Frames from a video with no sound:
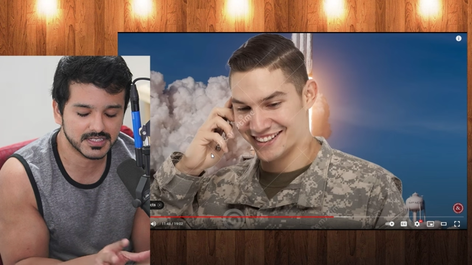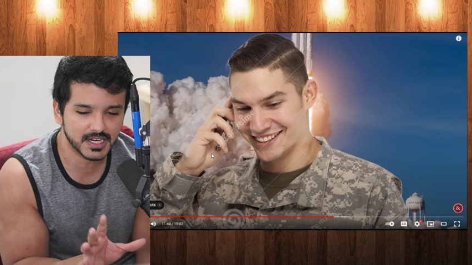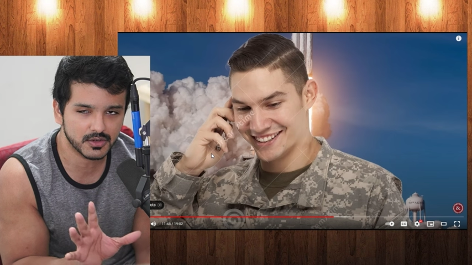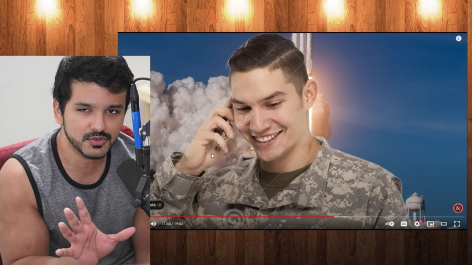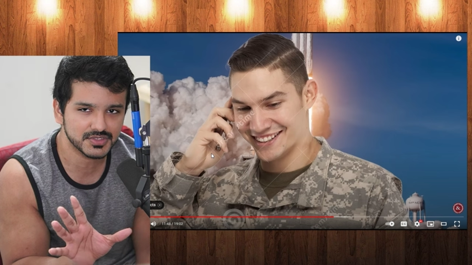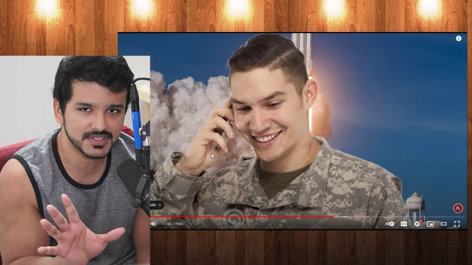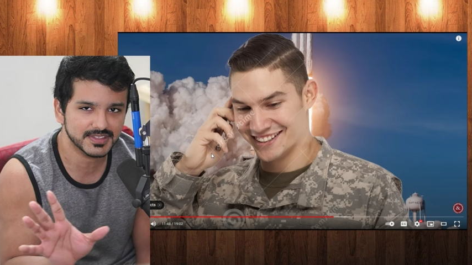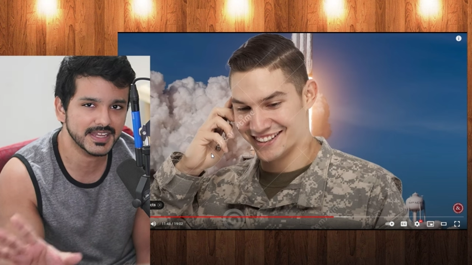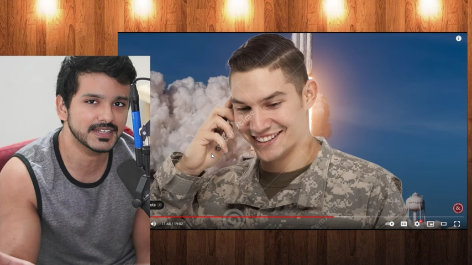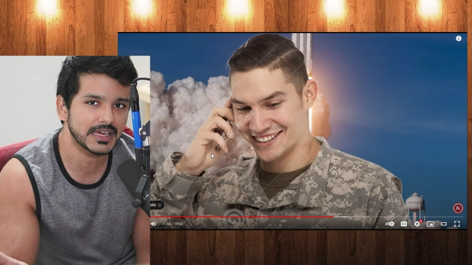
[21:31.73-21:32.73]
Speaker 1: a technology
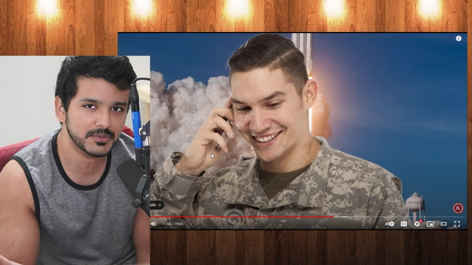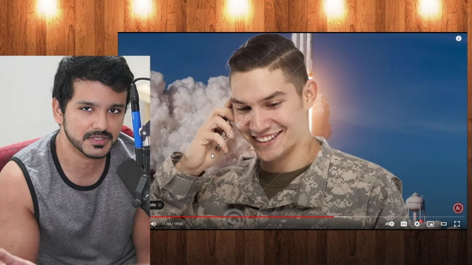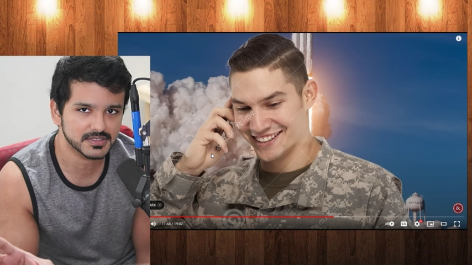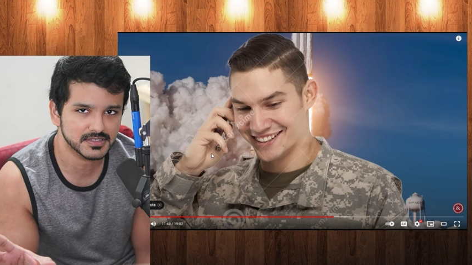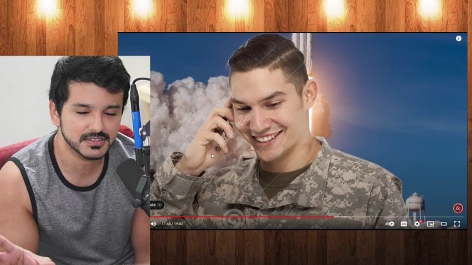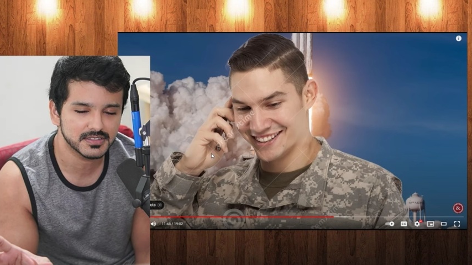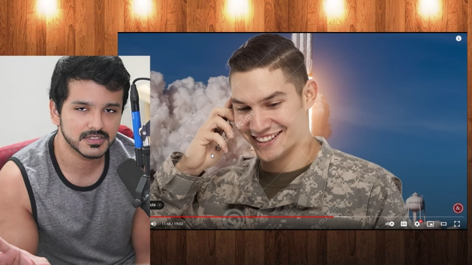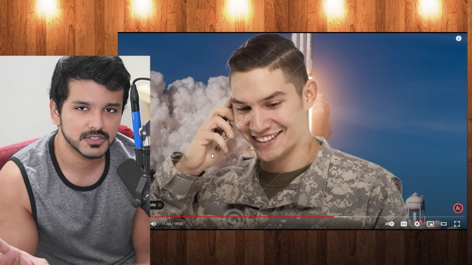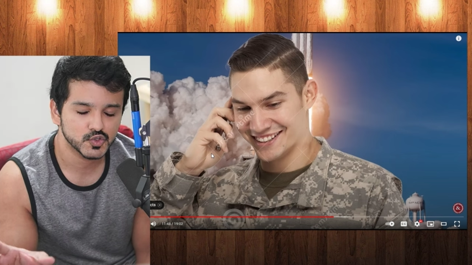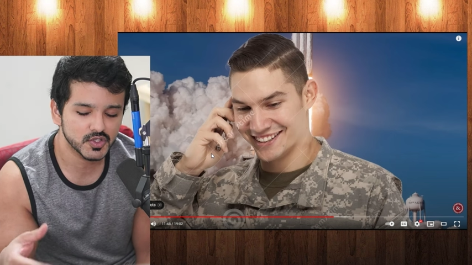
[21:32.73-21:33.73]
in that direction.
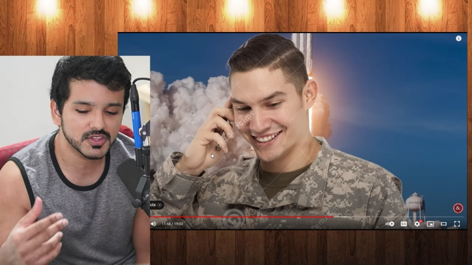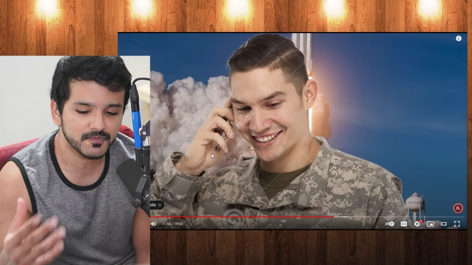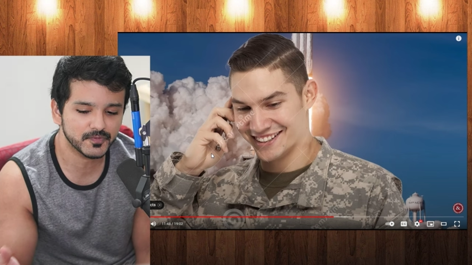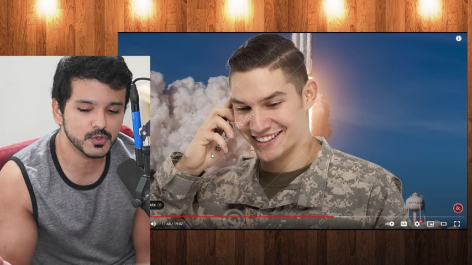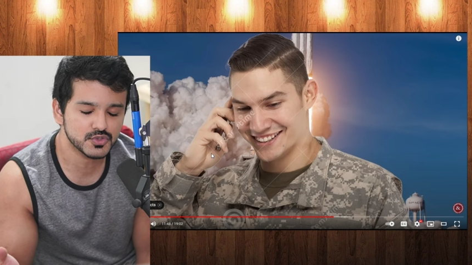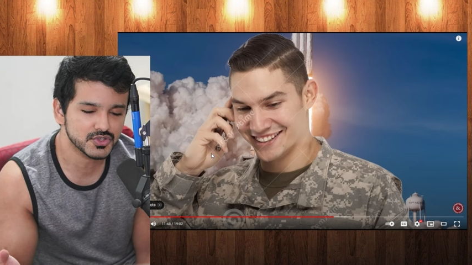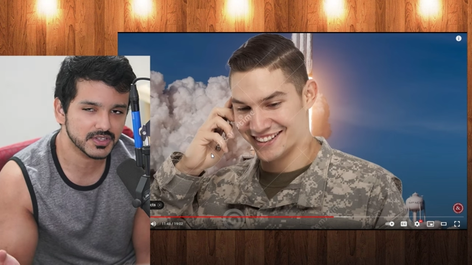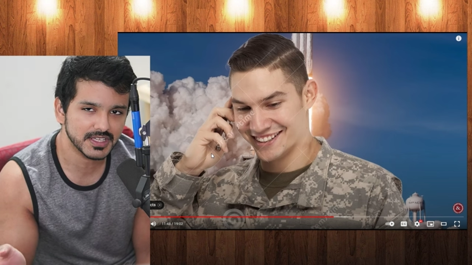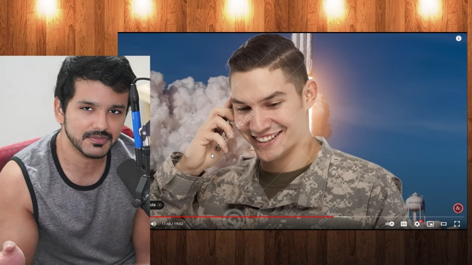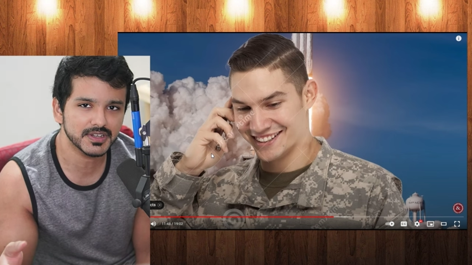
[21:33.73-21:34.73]
So in the
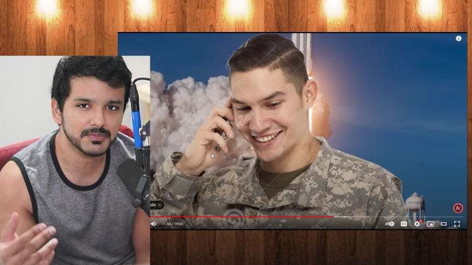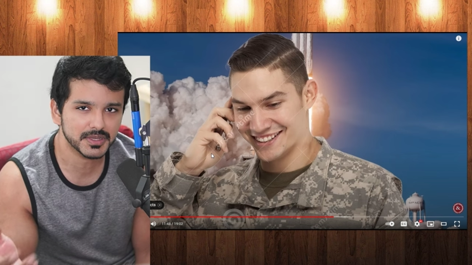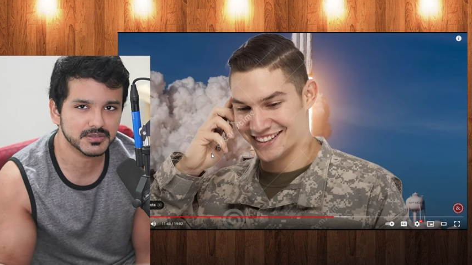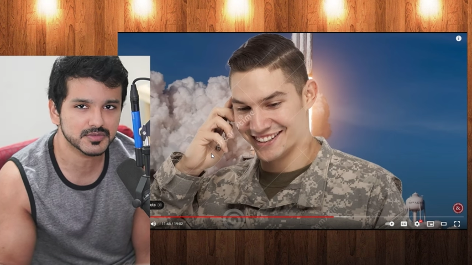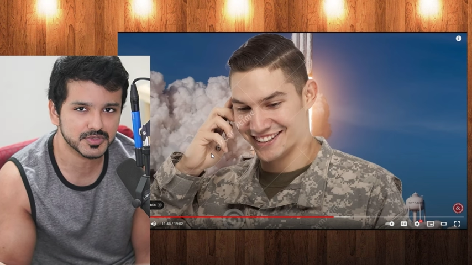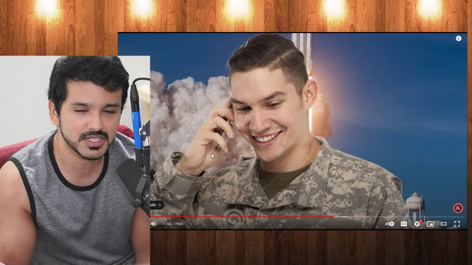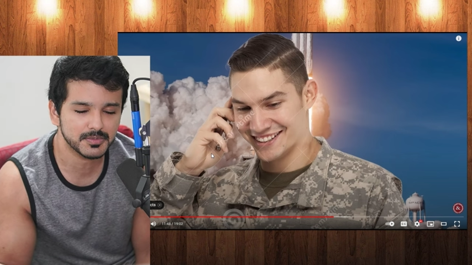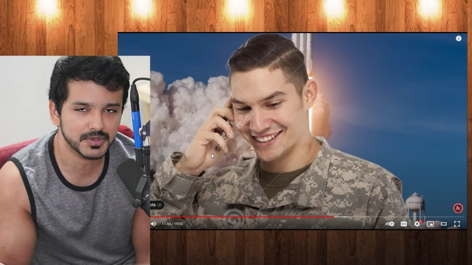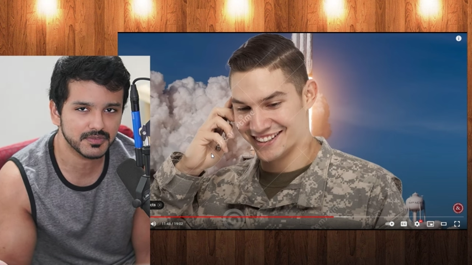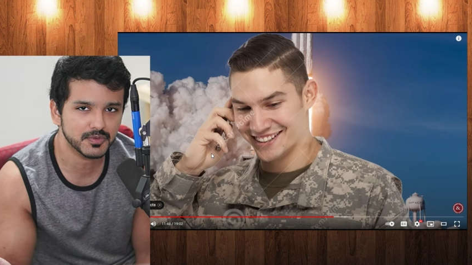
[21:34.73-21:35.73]
future, even it becomes
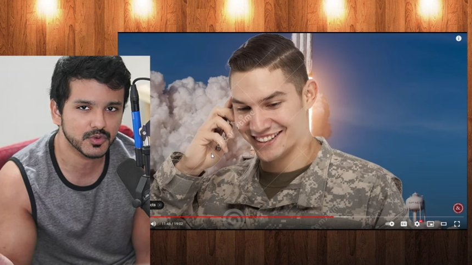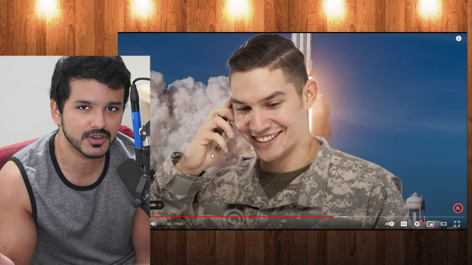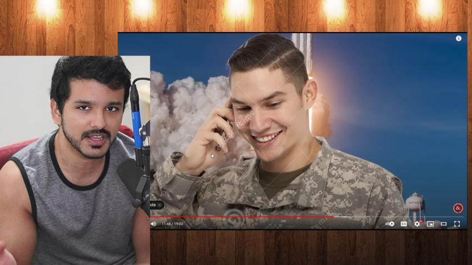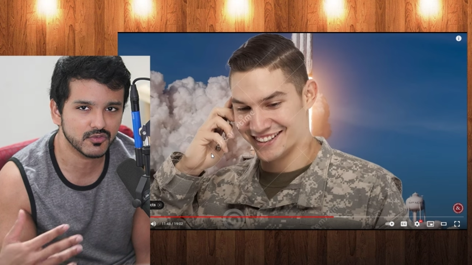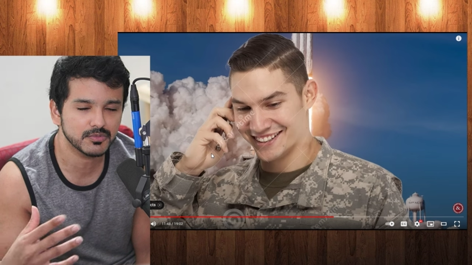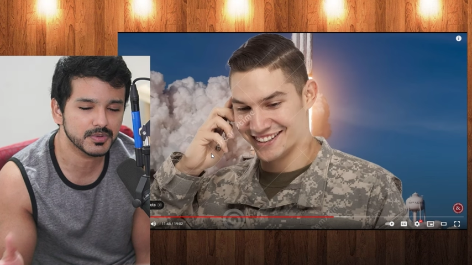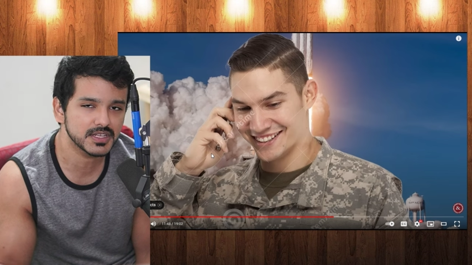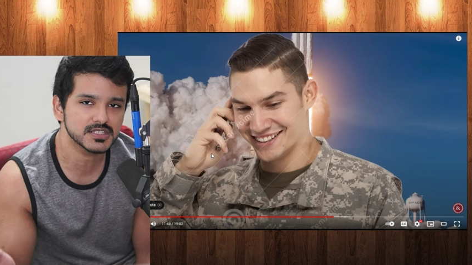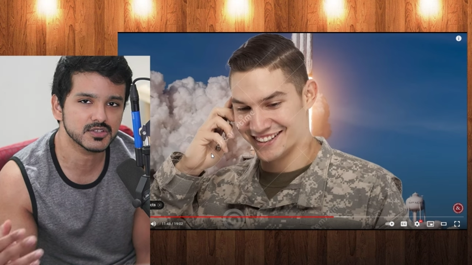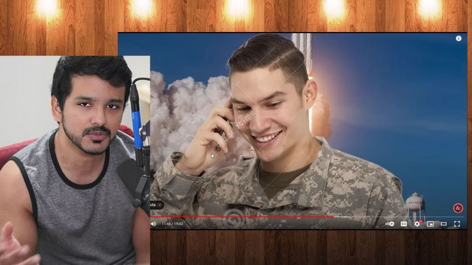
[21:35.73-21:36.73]
cheaper if you want to like
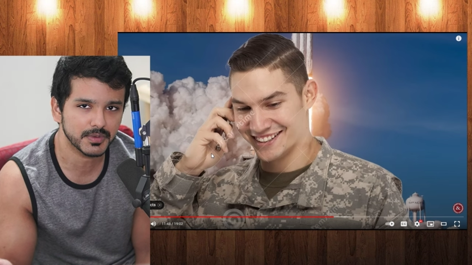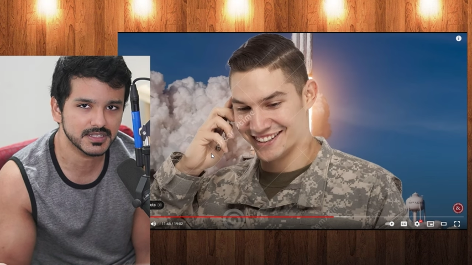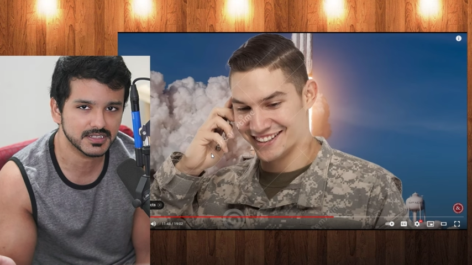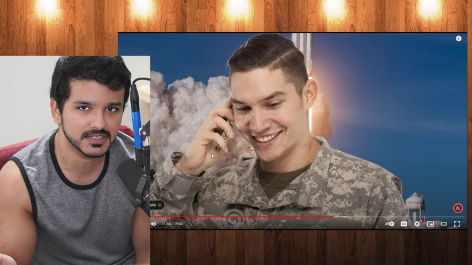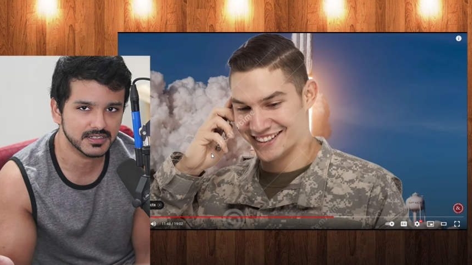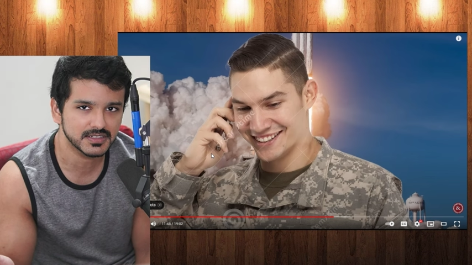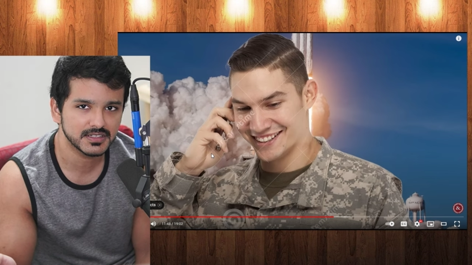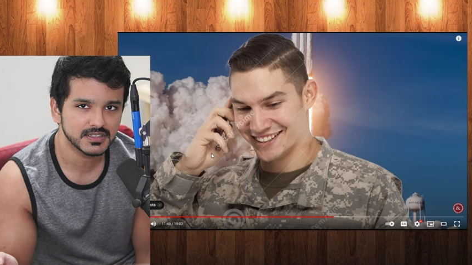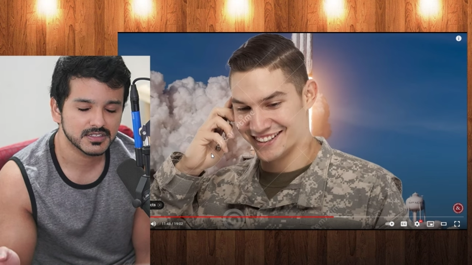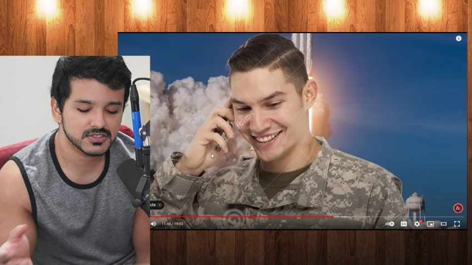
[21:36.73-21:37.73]
replace it or maintain it.
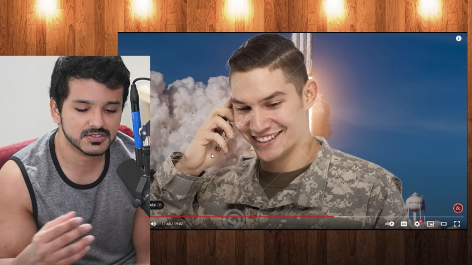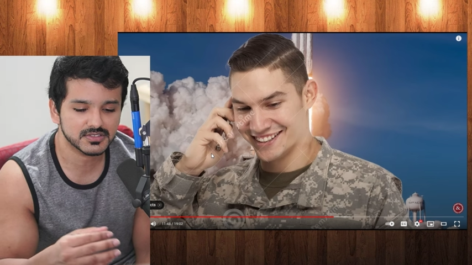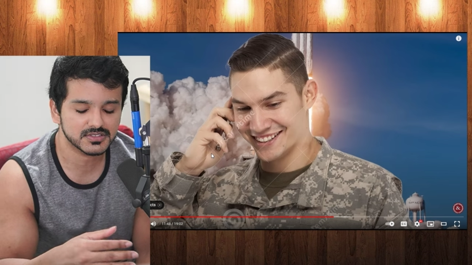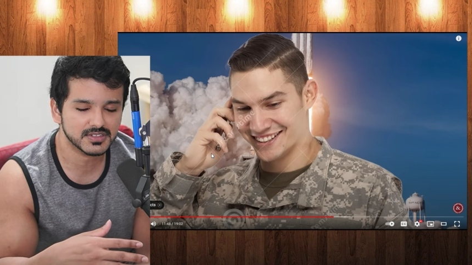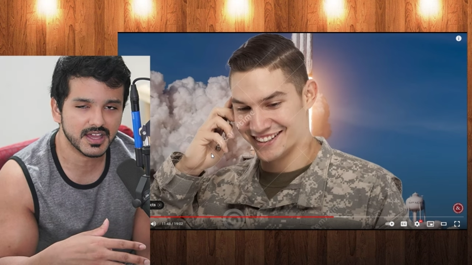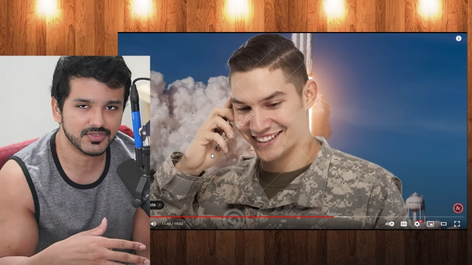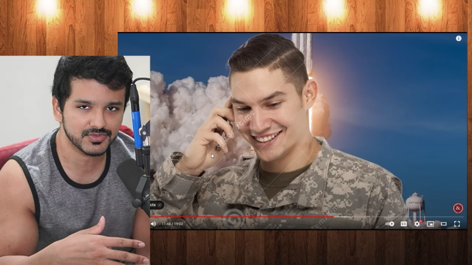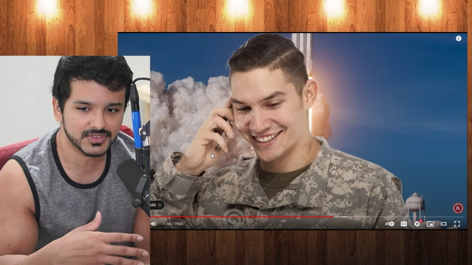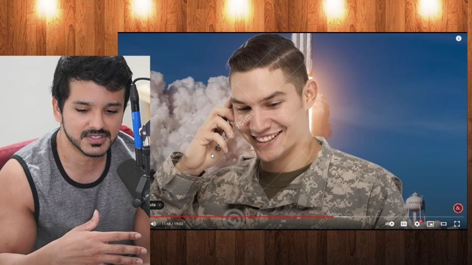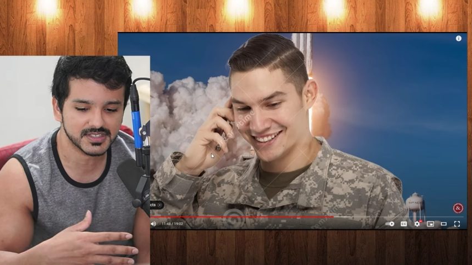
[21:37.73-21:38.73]
St
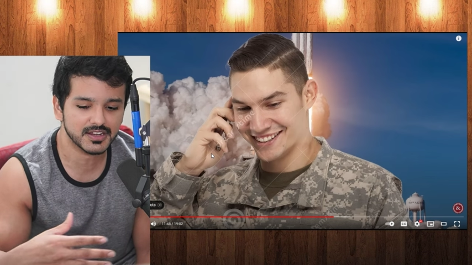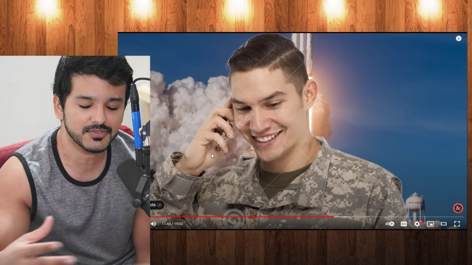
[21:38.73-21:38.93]
start this